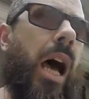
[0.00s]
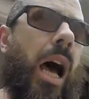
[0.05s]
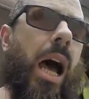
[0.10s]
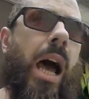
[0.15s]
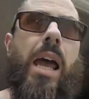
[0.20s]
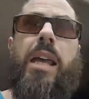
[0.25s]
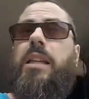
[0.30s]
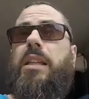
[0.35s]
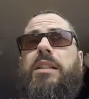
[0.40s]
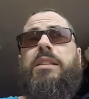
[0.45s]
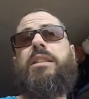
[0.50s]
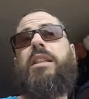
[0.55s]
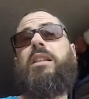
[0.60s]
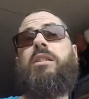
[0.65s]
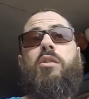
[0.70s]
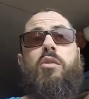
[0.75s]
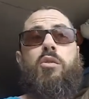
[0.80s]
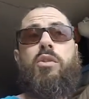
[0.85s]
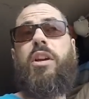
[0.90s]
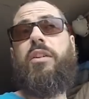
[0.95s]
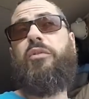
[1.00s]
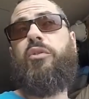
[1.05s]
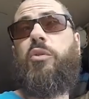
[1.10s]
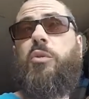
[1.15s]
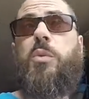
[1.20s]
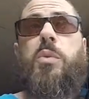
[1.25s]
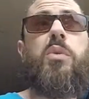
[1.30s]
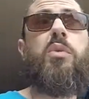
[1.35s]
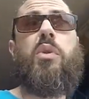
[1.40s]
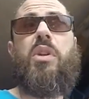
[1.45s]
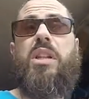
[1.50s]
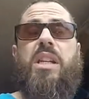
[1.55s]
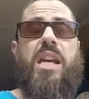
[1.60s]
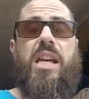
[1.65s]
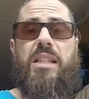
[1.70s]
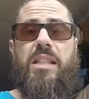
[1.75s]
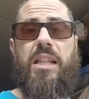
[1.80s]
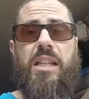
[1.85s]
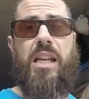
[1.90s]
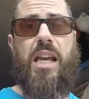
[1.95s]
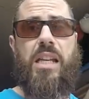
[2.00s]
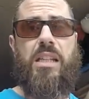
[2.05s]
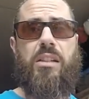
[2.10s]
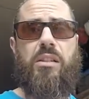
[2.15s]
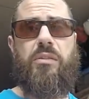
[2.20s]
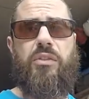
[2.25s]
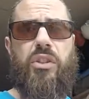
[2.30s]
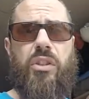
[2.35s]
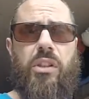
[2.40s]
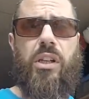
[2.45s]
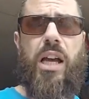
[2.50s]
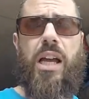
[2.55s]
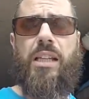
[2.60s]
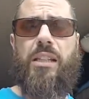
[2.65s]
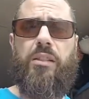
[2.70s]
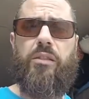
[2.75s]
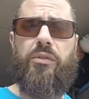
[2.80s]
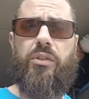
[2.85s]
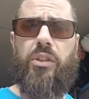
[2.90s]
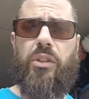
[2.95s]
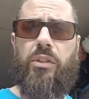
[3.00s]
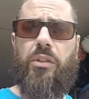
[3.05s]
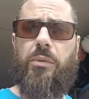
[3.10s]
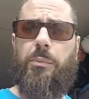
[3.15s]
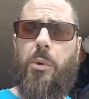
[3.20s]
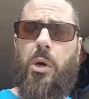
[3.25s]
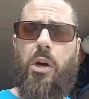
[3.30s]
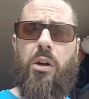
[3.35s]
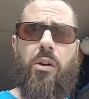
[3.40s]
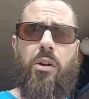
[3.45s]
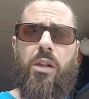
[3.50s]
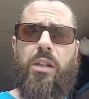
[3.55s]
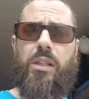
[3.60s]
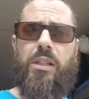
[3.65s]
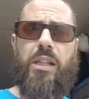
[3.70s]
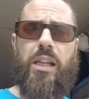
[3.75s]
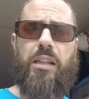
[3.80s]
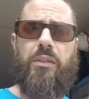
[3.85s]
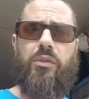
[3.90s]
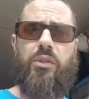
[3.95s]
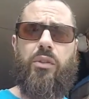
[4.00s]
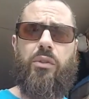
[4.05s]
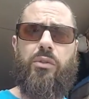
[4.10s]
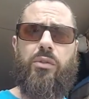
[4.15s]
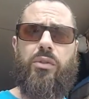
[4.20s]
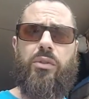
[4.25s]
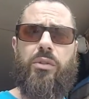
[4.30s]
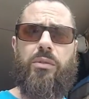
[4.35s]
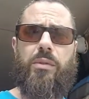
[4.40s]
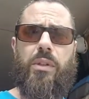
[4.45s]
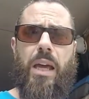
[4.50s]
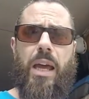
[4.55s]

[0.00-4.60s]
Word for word: I can see no difference between it and any of the any of the other bar oil that I've used.